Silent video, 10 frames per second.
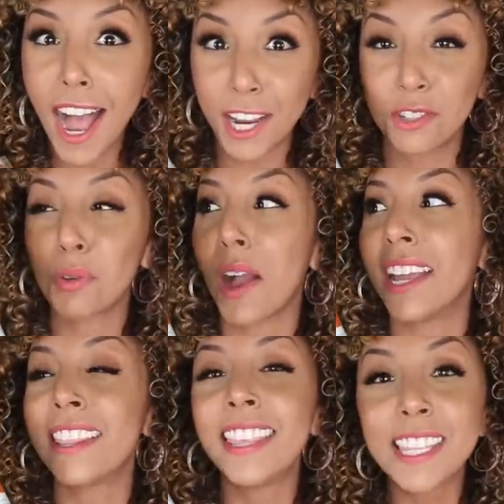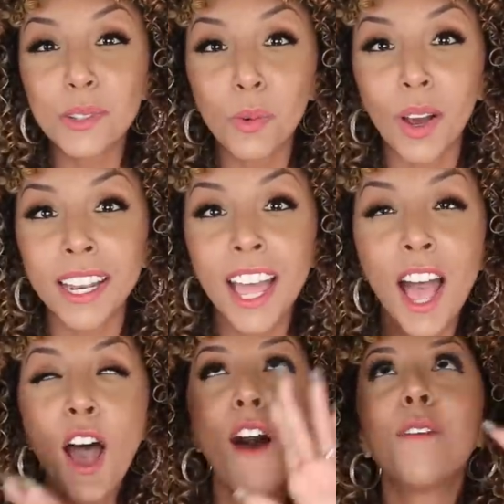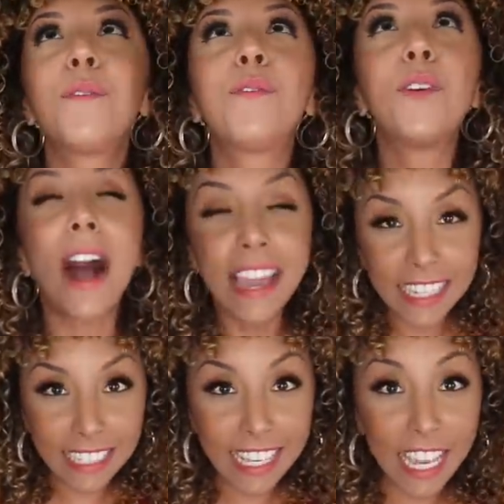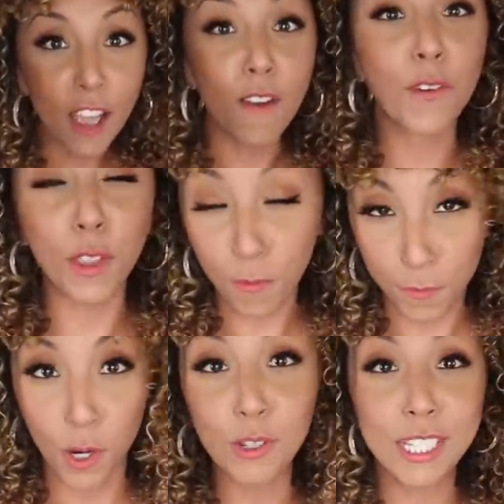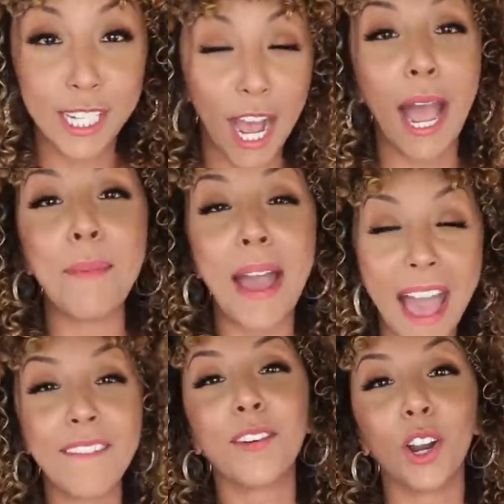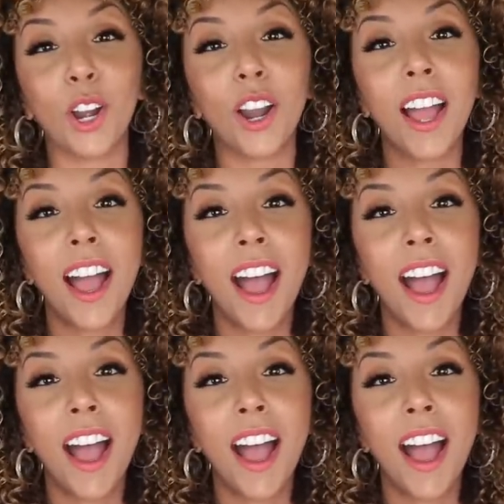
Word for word: I tried this one. Finally, for the first time ever,